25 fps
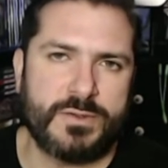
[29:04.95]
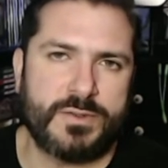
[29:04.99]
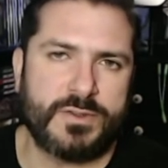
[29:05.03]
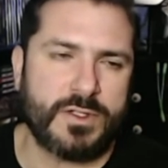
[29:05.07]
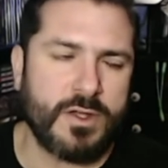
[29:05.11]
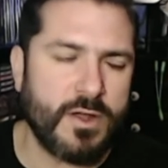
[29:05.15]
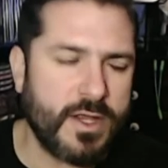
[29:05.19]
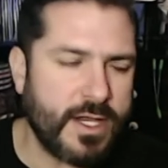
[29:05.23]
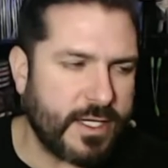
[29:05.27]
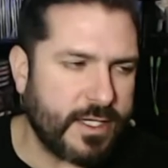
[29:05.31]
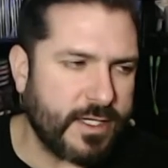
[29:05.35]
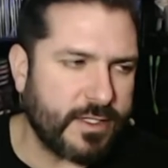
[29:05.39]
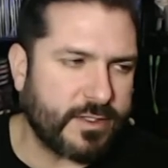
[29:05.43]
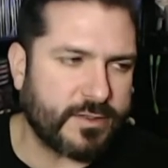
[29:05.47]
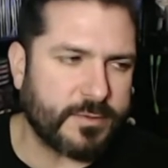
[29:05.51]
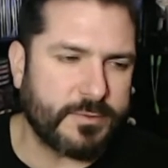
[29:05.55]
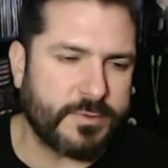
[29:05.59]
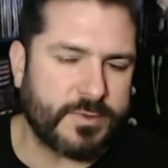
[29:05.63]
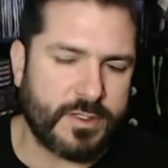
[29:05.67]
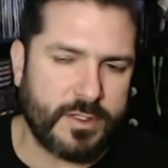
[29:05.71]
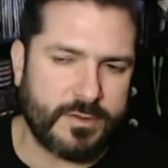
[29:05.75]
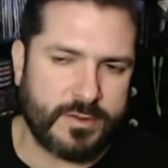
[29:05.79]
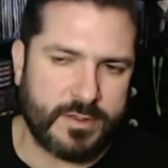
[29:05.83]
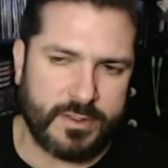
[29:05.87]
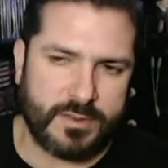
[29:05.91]
So go ahead and
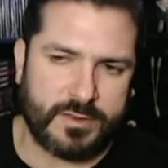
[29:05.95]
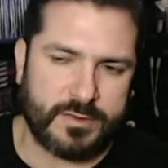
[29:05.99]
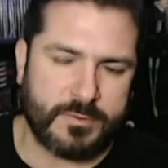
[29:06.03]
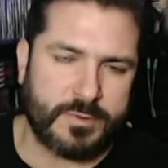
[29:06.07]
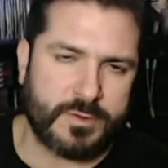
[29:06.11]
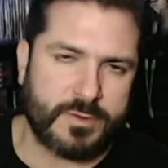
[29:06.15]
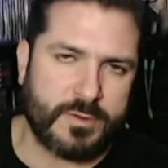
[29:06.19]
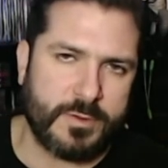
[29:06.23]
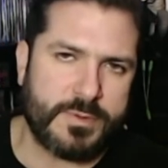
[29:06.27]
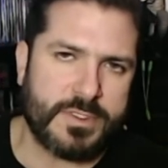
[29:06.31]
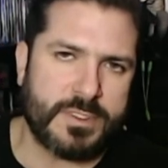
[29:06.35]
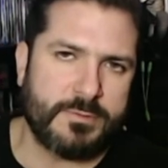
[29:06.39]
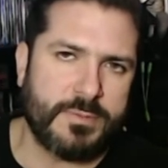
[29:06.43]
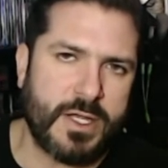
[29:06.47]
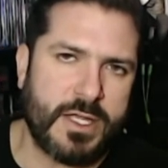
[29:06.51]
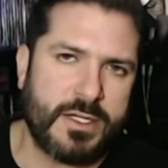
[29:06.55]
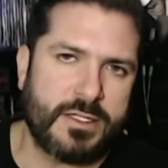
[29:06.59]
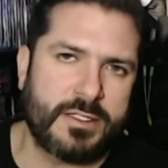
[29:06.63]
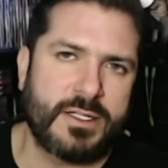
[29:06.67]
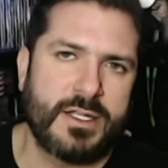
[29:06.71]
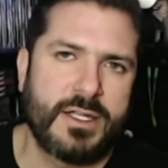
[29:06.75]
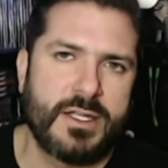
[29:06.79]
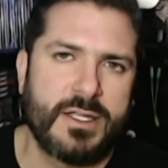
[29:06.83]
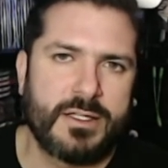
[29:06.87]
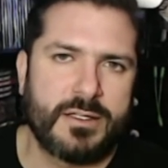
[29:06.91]
hit the subscription
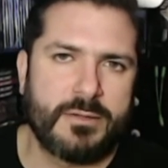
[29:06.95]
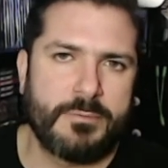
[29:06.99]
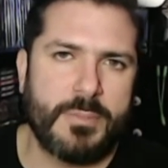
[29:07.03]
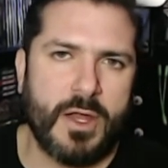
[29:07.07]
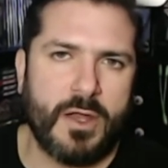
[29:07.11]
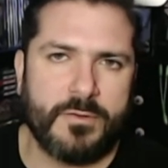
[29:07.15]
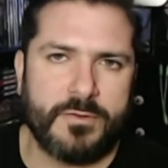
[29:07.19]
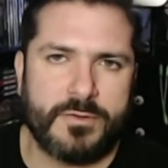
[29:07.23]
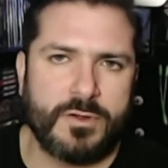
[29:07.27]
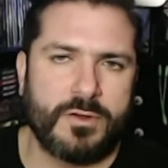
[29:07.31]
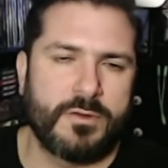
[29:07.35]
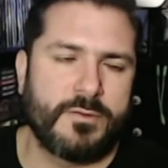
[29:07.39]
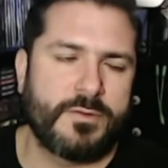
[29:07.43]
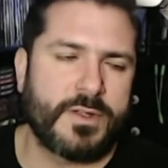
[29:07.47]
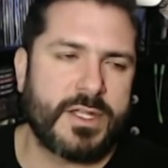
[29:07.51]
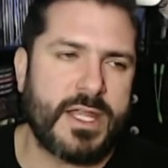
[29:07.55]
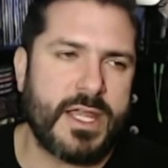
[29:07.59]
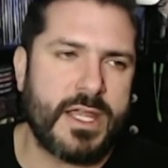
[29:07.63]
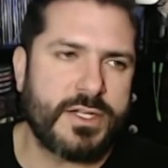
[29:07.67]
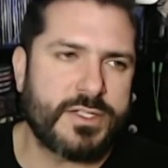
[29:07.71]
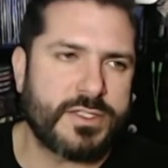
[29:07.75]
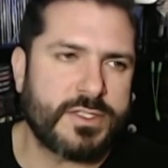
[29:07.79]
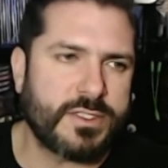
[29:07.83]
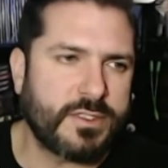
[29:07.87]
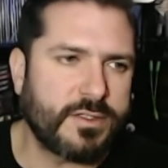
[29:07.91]
button, the bell for
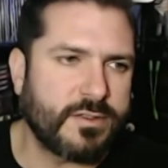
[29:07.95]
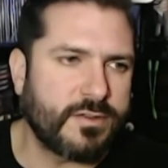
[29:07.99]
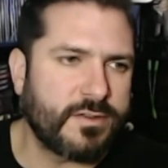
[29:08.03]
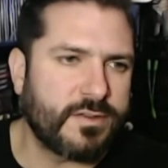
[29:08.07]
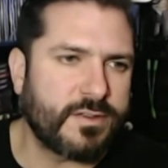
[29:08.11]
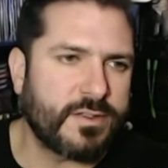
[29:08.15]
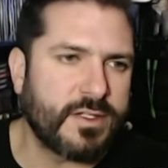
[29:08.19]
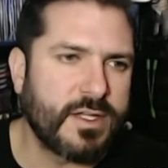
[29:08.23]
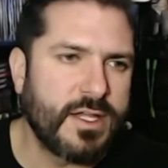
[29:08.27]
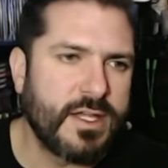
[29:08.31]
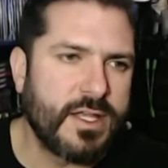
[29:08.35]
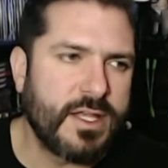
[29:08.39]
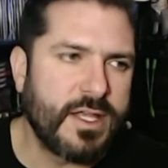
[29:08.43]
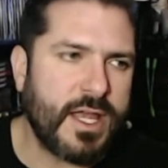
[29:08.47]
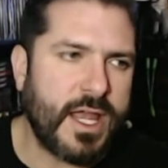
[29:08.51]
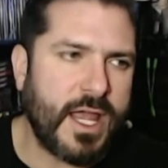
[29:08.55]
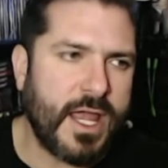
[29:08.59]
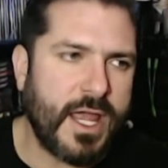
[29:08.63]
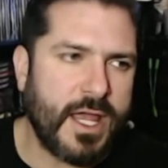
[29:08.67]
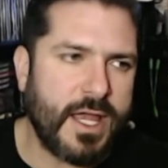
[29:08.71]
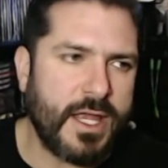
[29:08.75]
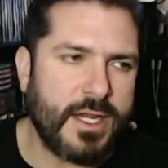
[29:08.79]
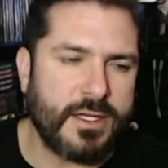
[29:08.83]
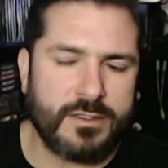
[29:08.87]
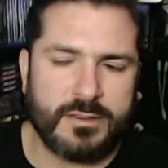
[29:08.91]
notifications,
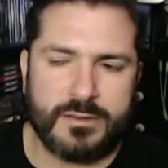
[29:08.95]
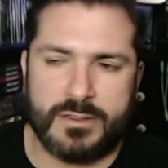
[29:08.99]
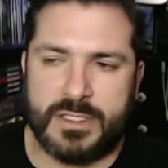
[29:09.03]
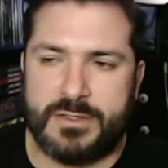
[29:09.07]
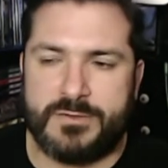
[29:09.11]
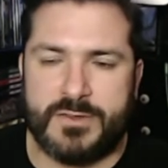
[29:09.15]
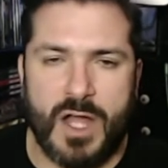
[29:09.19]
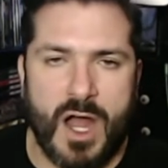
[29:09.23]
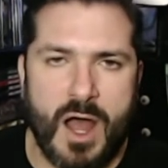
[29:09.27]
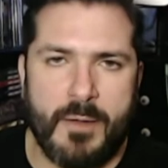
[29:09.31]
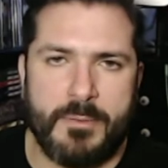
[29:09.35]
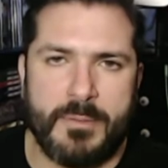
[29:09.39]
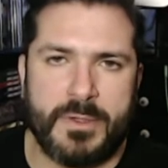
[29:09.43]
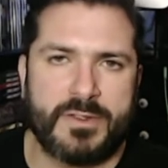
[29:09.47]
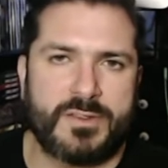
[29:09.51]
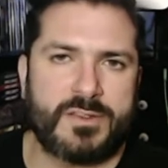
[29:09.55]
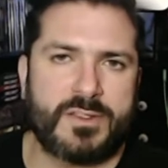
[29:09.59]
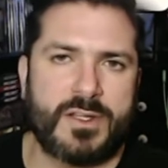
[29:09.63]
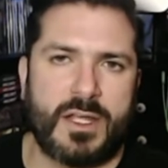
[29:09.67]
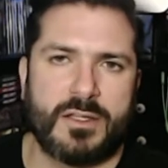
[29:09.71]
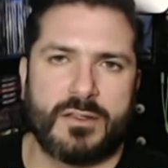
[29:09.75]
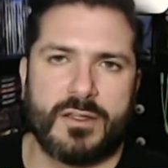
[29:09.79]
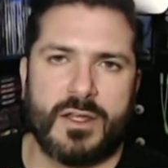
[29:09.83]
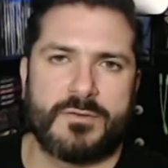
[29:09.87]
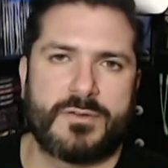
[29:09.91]
and leave comments.
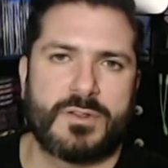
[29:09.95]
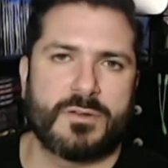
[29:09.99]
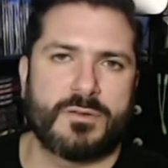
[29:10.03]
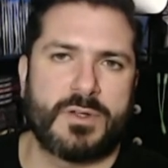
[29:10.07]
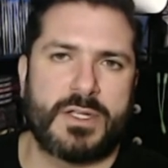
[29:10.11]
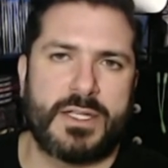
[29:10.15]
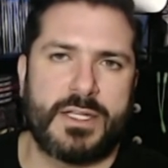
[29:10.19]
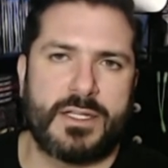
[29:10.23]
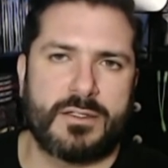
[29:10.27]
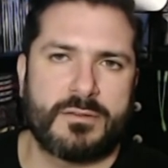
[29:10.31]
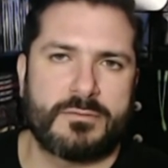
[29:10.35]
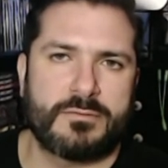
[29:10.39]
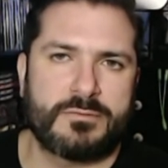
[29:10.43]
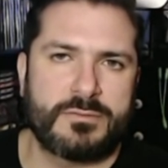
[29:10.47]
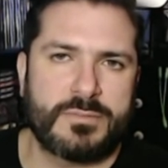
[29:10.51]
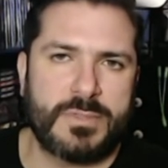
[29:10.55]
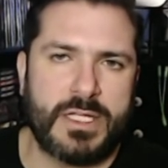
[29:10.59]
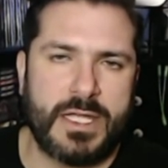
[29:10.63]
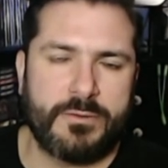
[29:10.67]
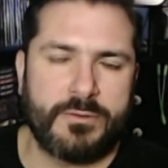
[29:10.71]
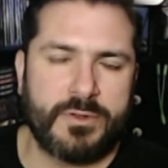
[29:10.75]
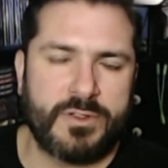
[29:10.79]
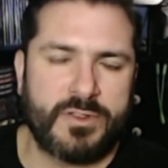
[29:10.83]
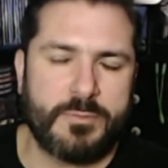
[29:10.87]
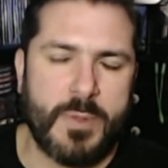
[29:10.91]
I love to read them
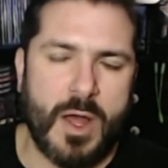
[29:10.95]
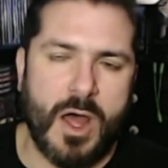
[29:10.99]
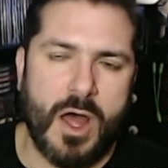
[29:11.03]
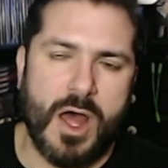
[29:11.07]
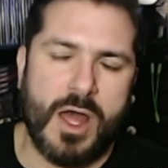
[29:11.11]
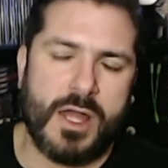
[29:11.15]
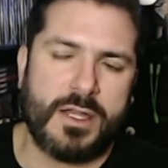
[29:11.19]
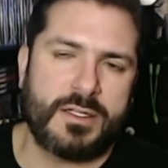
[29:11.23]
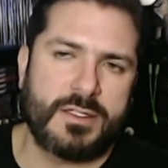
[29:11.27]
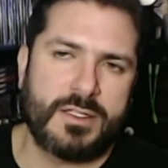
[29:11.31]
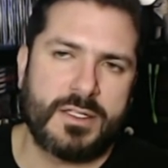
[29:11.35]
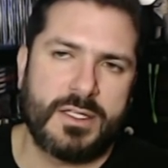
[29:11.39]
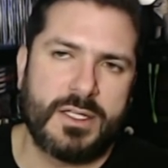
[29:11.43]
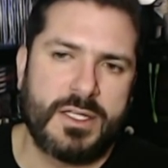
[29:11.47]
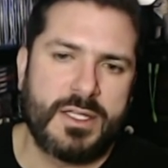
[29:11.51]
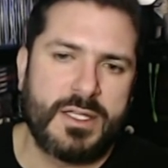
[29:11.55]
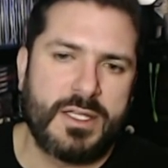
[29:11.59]
and respond.